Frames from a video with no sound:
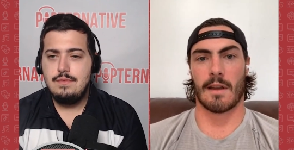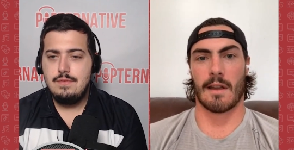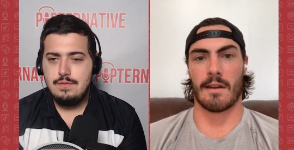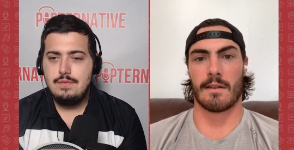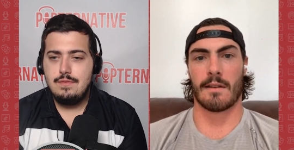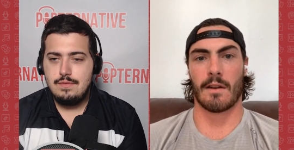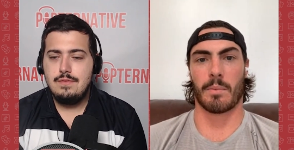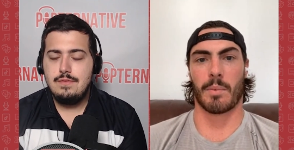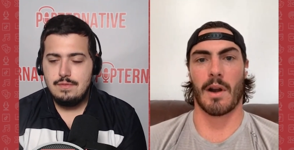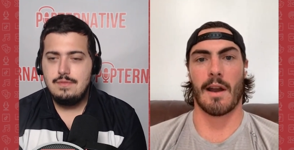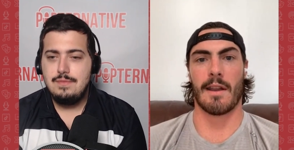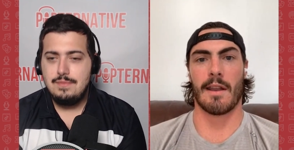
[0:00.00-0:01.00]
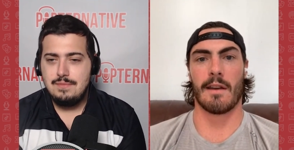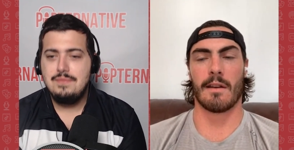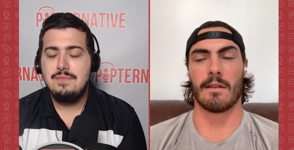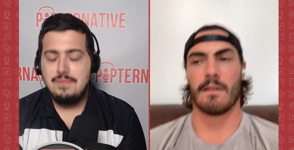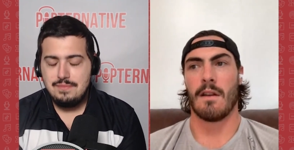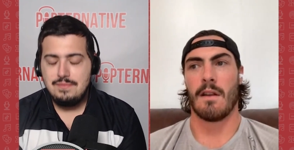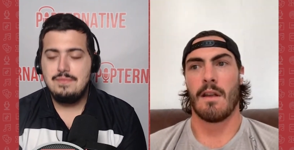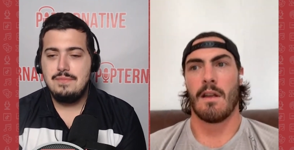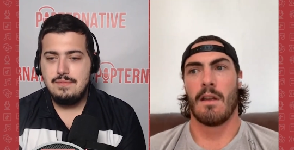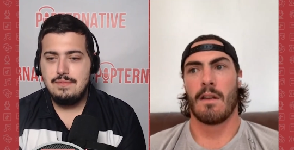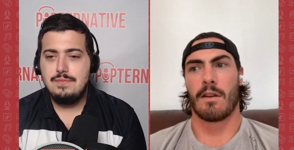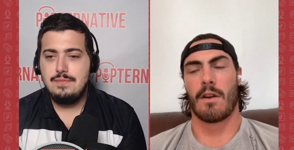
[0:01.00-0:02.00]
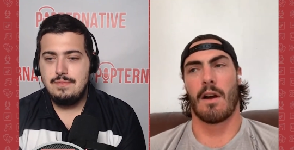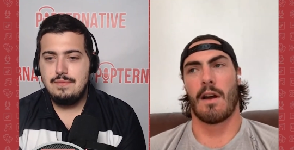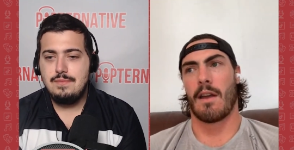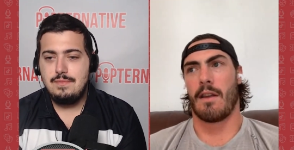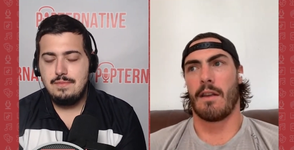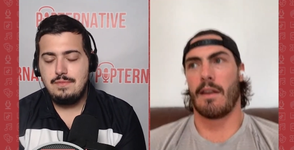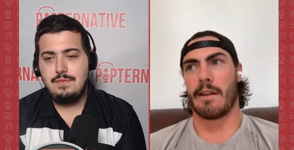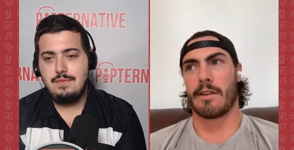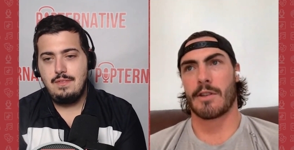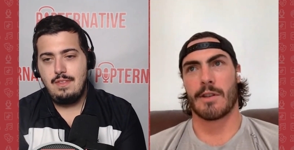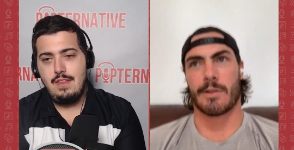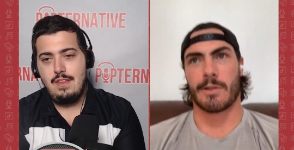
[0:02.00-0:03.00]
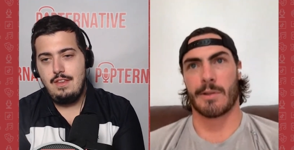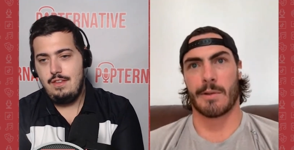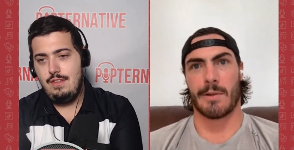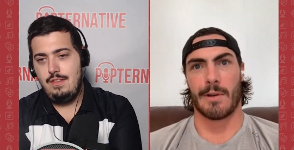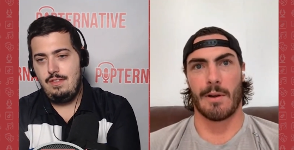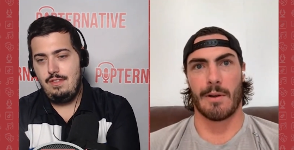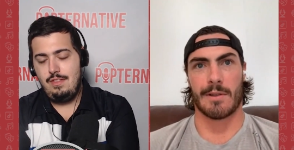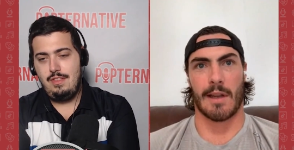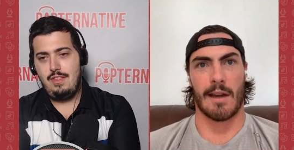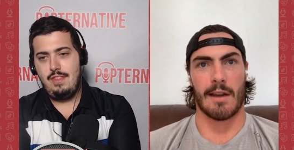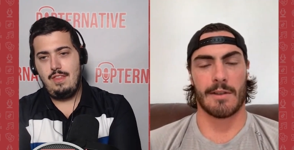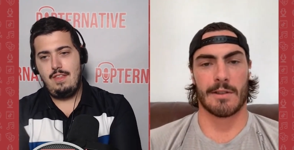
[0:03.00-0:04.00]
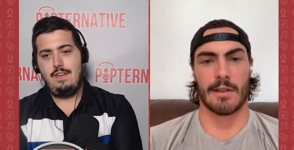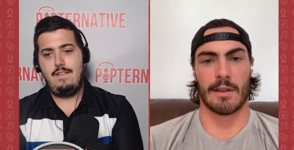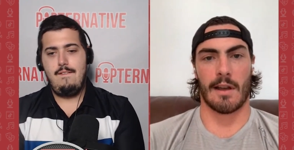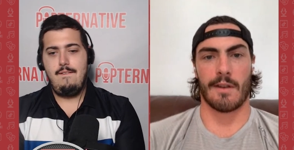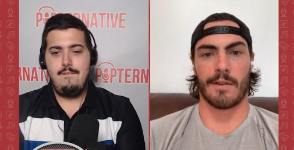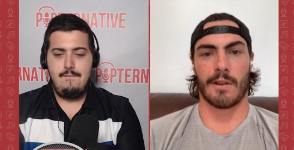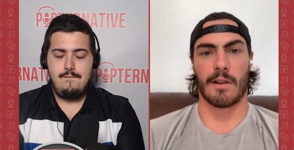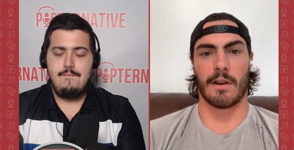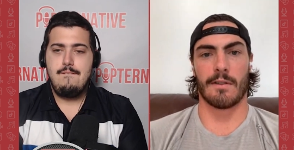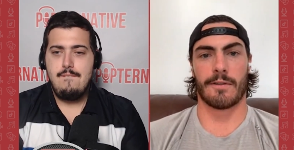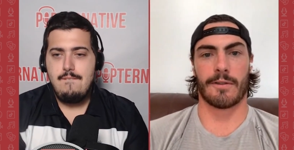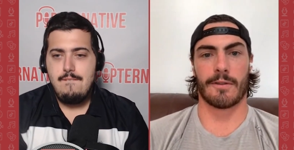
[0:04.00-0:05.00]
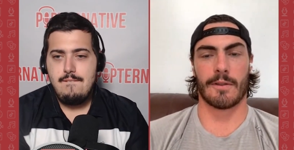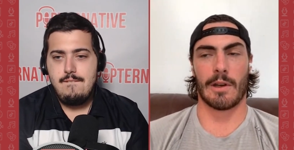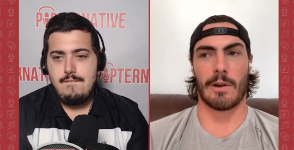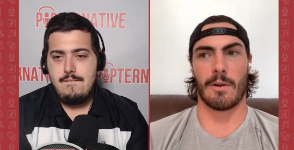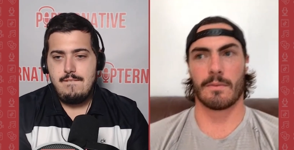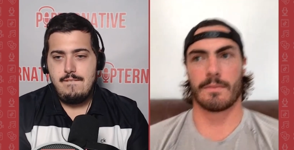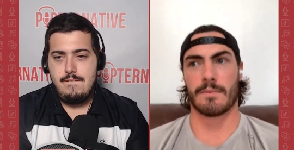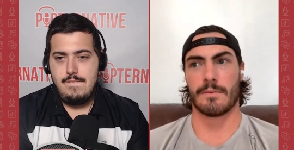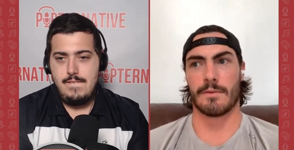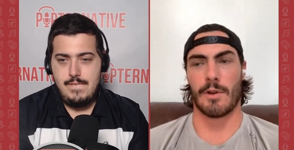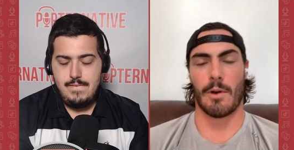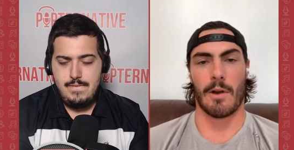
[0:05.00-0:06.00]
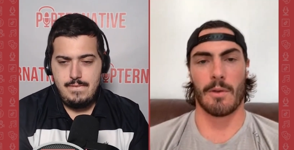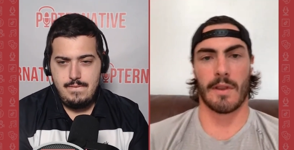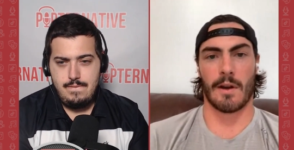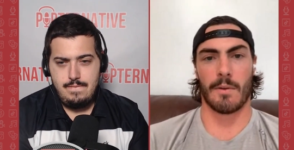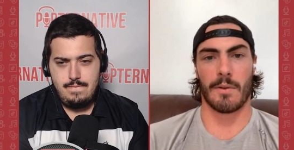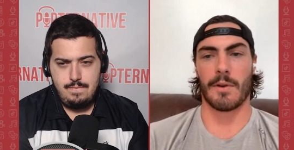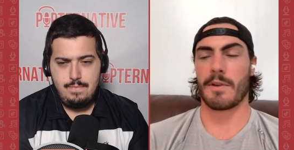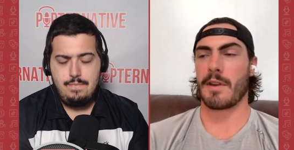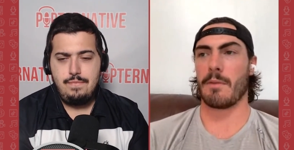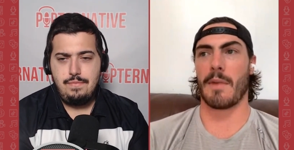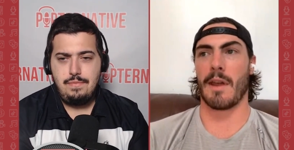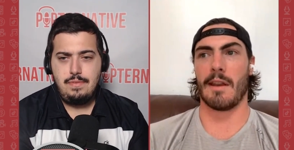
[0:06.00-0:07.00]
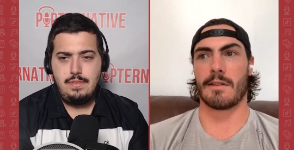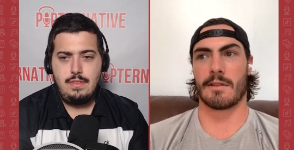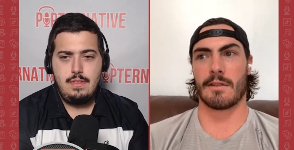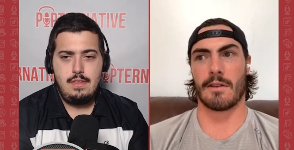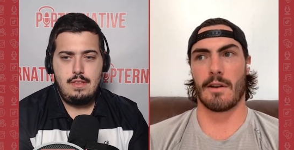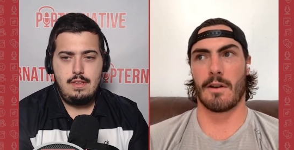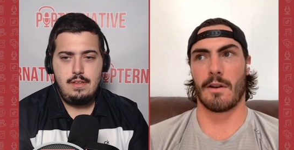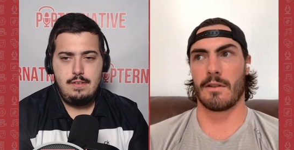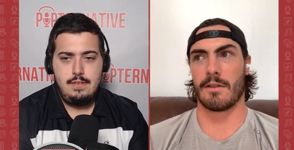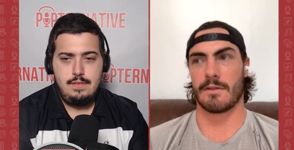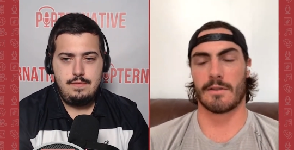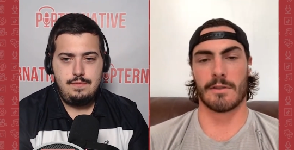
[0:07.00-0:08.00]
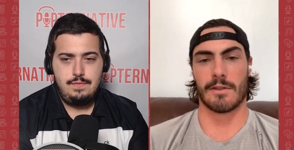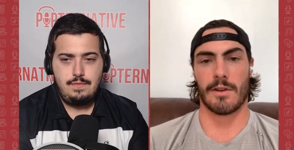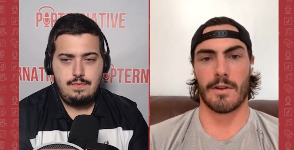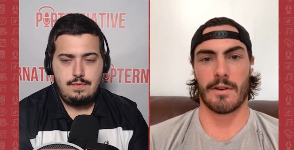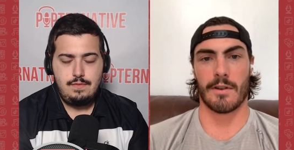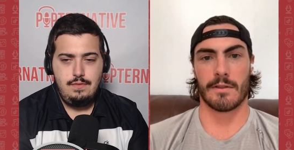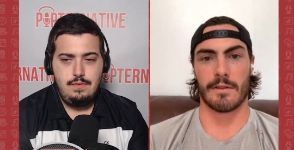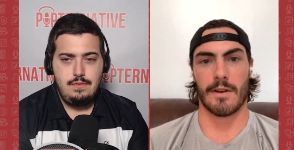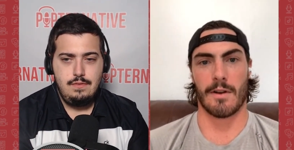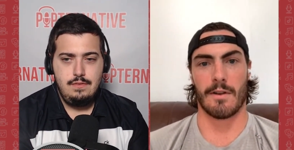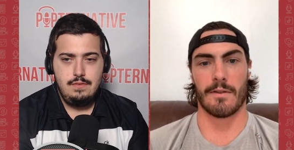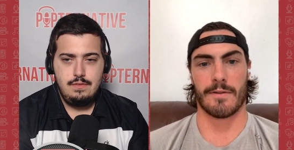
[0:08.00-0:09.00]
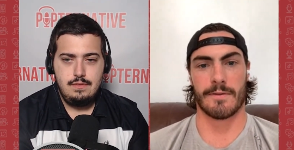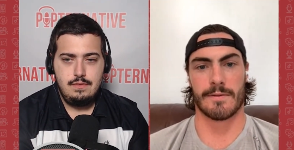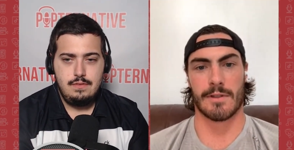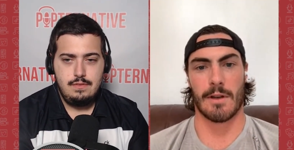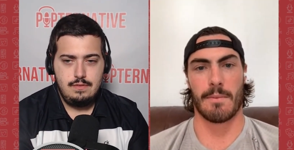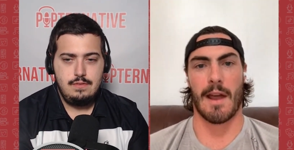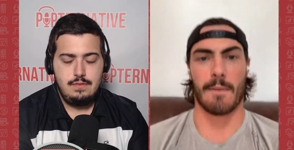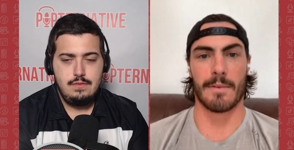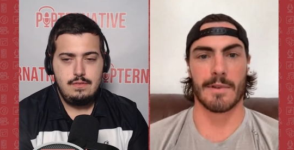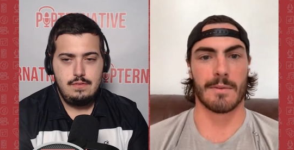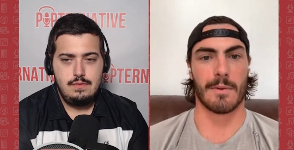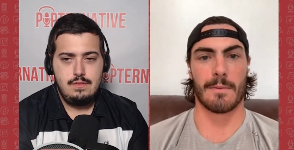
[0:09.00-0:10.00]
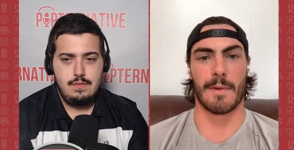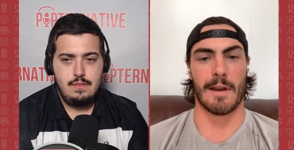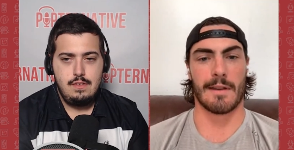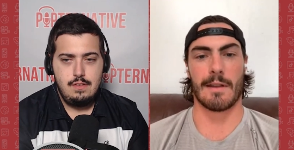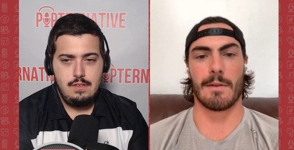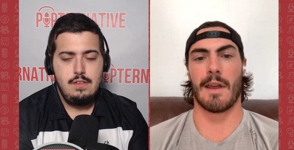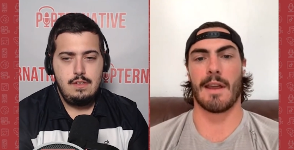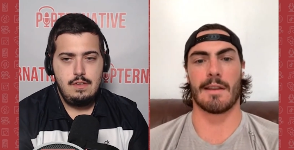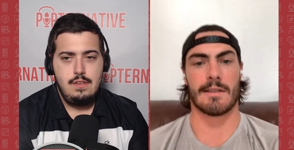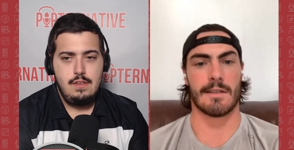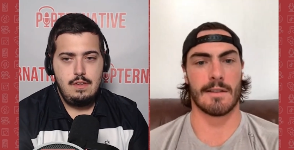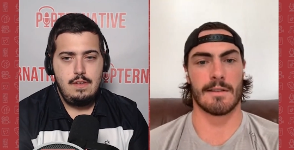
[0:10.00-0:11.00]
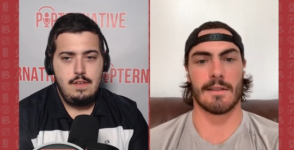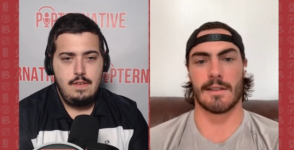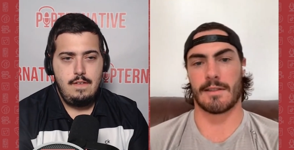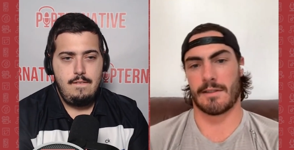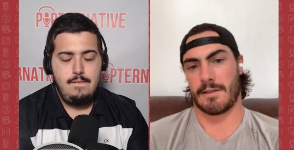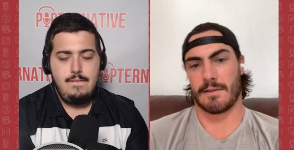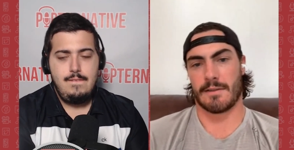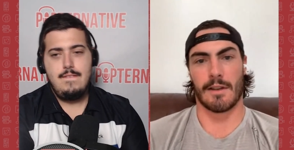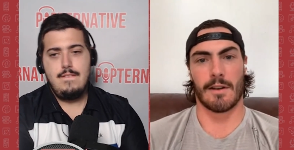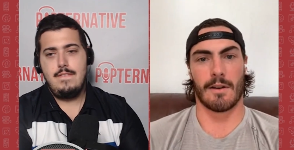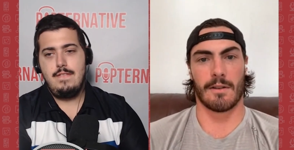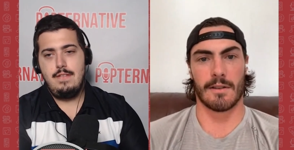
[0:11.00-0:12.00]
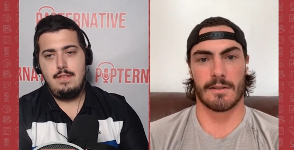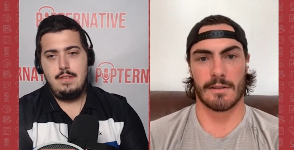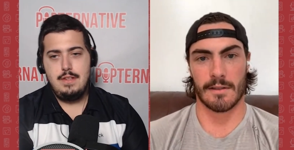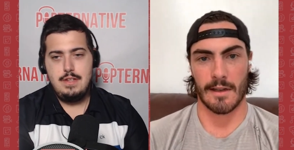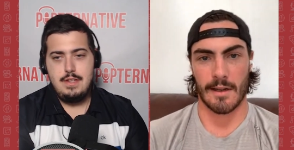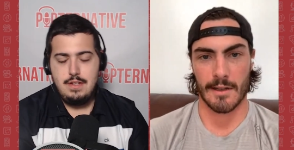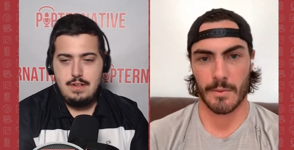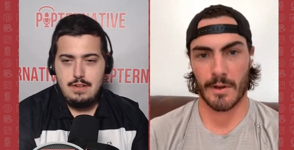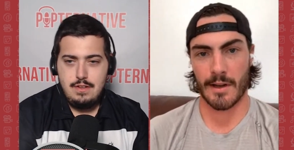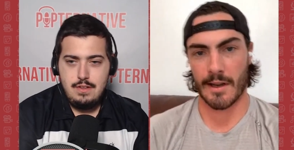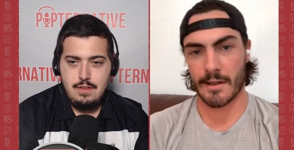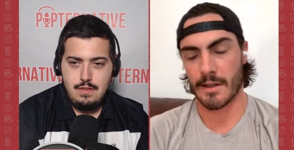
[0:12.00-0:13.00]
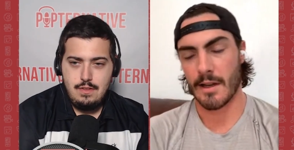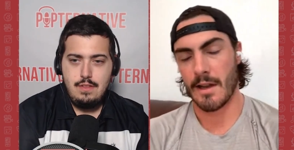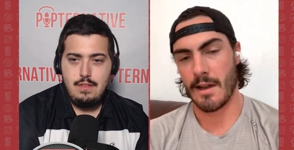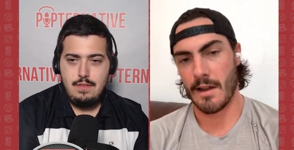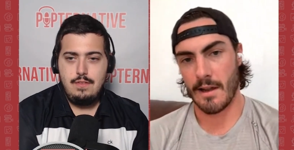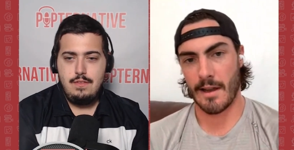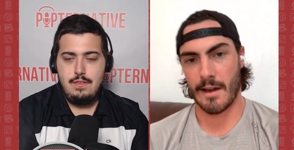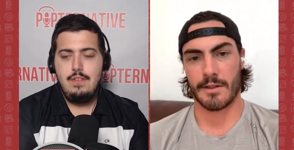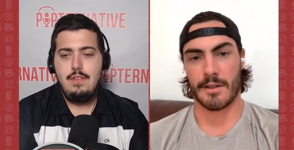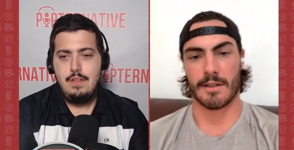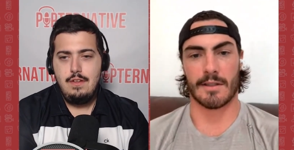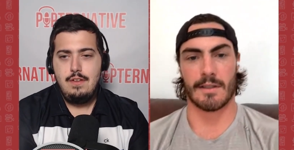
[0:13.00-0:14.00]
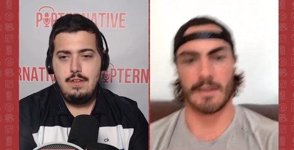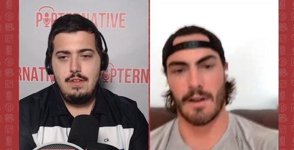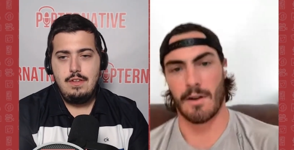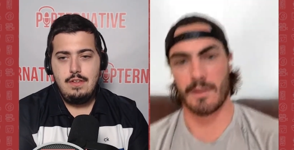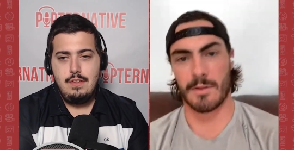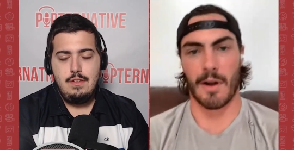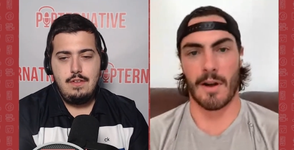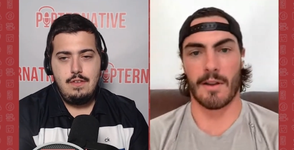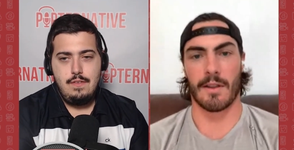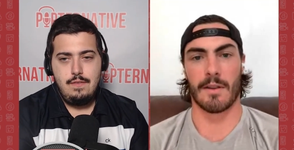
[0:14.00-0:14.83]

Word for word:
Speaker 1: kind of took pride in. And, you know, I, it's just, you know, it's kind of just a level of, you know, you're out there with your teammates and, you know, it's you're, you know, if something happens to one of my teammates, it's, you know, it's, it is what it is. And it's just, you know, it's part of